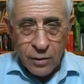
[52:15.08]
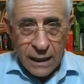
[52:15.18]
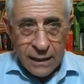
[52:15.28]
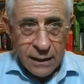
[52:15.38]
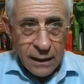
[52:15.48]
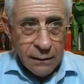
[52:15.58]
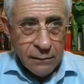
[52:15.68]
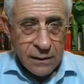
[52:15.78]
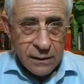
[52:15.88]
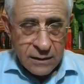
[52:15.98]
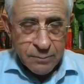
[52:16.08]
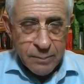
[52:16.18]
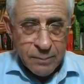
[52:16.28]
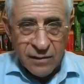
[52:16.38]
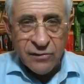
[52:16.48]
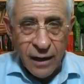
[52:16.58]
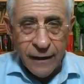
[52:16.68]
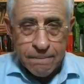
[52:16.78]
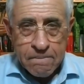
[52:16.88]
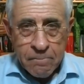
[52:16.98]
and they spend the
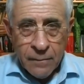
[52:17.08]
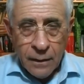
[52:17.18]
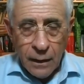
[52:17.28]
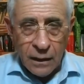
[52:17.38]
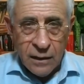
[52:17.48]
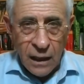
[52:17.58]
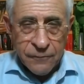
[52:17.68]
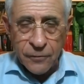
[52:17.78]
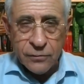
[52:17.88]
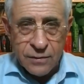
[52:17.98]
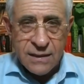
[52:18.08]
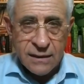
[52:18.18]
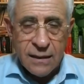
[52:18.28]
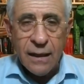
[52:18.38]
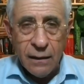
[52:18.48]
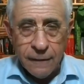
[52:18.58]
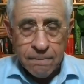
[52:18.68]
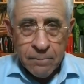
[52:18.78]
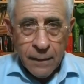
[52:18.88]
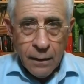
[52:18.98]
time and the effort to sit and learn.
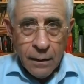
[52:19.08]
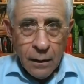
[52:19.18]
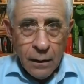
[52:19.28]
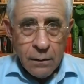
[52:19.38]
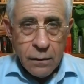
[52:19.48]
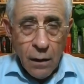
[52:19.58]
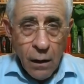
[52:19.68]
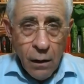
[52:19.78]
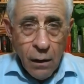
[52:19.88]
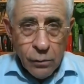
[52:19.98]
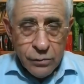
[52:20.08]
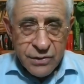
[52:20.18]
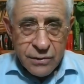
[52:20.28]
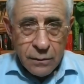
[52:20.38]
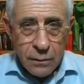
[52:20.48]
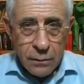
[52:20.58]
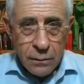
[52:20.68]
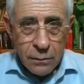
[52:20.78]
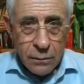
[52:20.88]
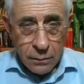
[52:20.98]
Those
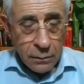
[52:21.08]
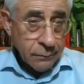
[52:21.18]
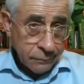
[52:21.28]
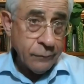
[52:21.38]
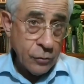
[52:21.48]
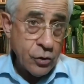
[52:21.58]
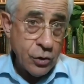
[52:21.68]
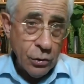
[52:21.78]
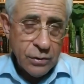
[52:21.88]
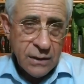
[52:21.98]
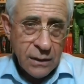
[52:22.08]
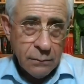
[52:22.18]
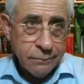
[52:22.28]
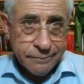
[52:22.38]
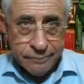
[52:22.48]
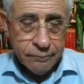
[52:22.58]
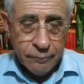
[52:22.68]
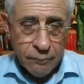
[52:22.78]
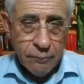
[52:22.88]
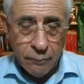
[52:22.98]
Jews, and
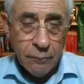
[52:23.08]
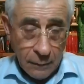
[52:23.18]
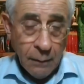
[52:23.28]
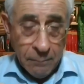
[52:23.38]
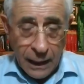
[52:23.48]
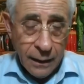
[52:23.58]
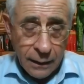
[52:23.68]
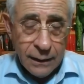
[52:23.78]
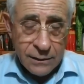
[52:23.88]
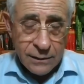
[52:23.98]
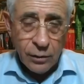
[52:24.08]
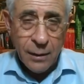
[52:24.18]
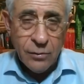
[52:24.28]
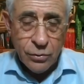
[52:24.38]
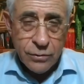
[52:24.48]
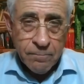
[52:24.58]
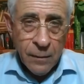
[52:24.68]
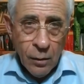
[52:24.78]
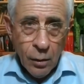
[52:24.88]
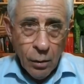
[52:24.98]
let's talk about Jews,
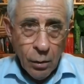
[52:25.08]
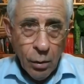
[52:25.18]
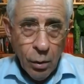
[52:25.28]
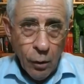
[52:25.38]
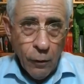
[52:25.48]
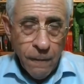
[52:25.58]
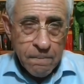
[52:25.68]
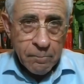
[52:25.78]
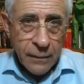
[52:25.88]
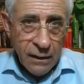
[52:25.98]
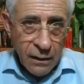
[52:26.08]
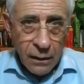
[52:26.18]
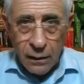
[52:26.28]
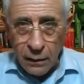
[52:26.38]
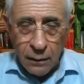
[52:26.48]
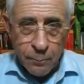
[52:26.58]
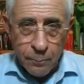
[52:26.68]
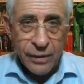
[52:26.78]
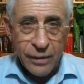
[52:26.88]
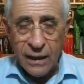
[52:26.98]
who
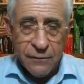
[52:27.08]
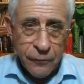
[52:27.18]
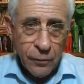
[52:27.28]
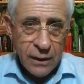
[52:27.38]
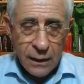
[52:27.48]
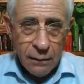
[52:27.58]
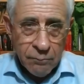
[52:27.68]
pray for the